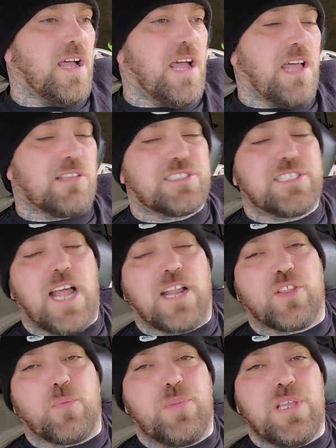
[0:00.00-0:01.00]

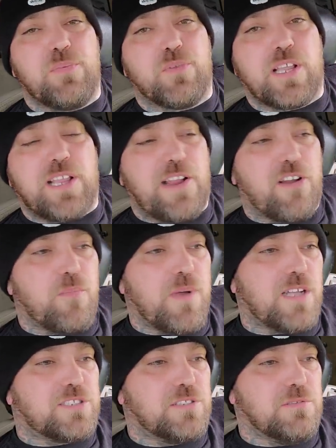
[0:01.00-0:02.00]
outside of the people that care about